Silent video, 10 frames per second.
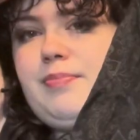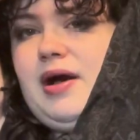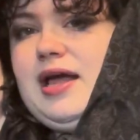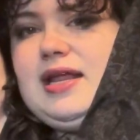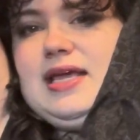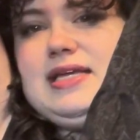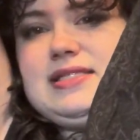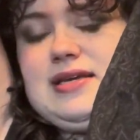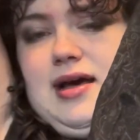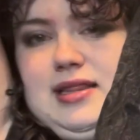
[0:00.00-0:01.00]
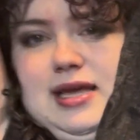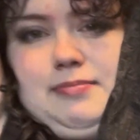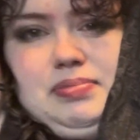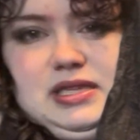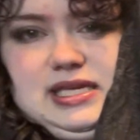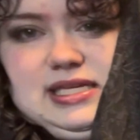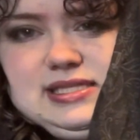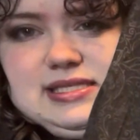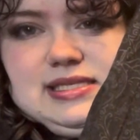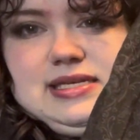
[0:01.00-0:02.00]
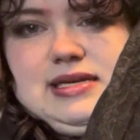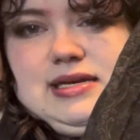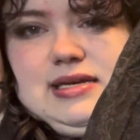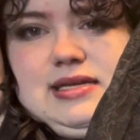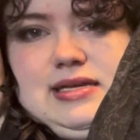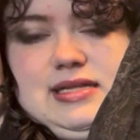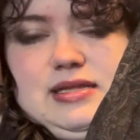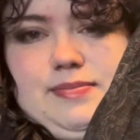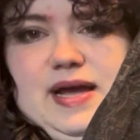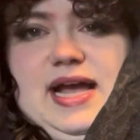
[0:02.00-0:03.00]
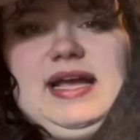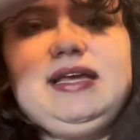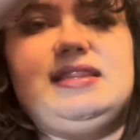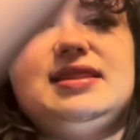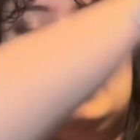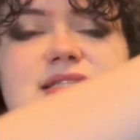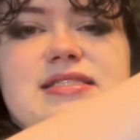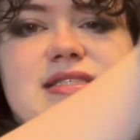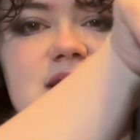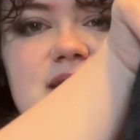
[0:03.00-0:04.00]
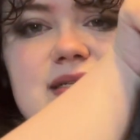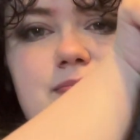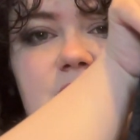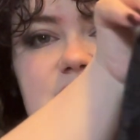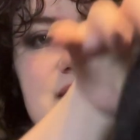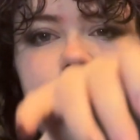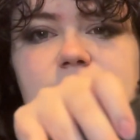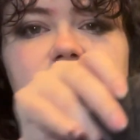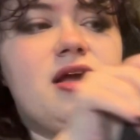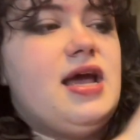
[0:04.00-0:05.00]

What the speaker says: But it's got like pleats in the back, and that's the back zipper.